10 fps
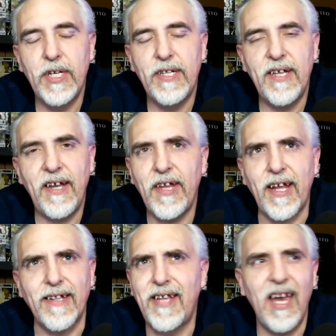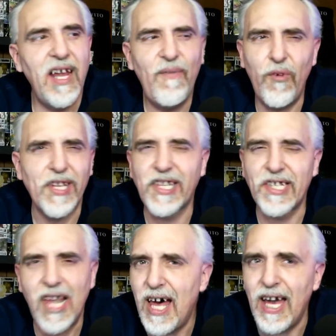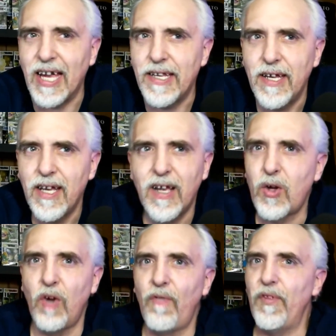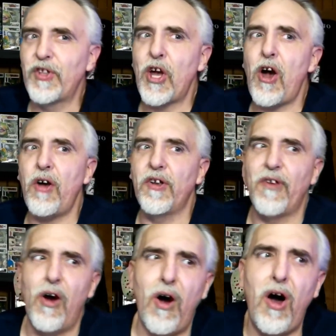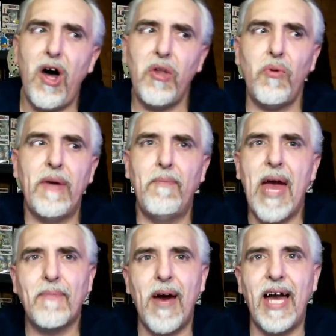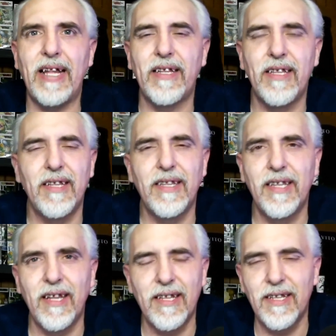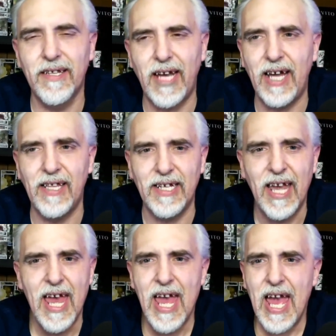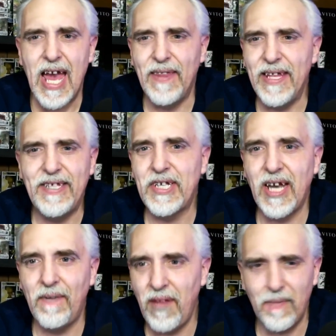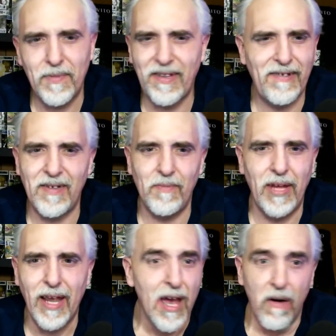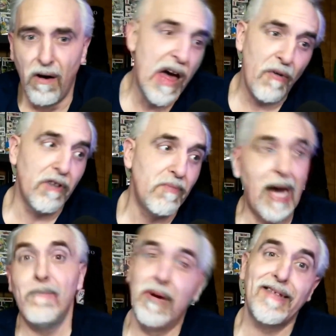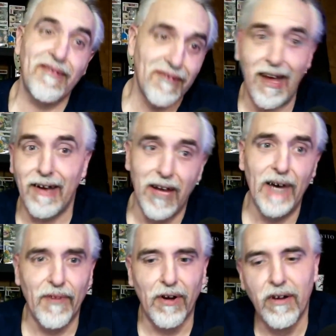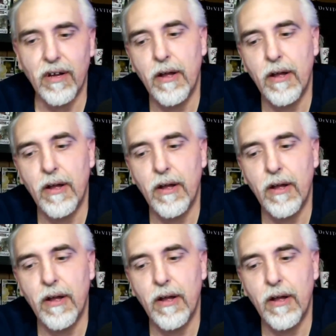she does like a 10-foot slide going from the TARDIS all the way back behind the dialect. And then she comes up and says something like, well, that was my best slide ever.